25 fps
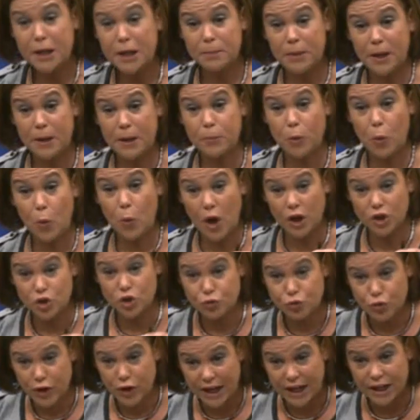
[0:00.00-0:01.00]
People want
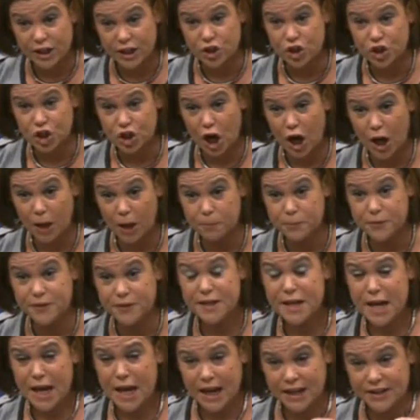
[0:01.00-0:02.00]
real
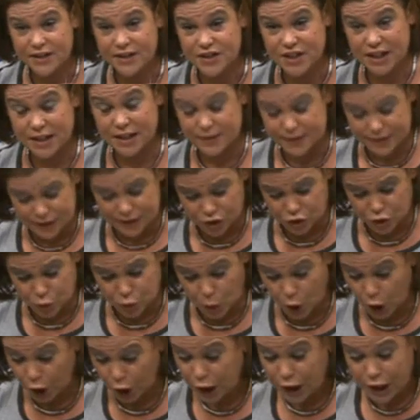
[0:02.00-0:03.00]
jobs and decent
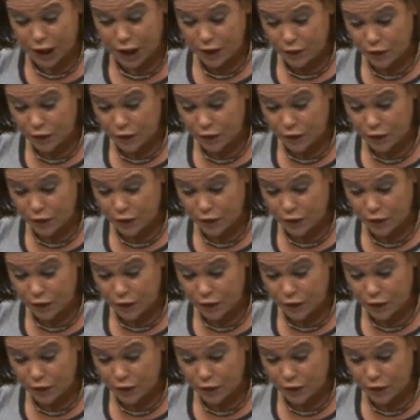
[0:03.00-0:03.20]
work.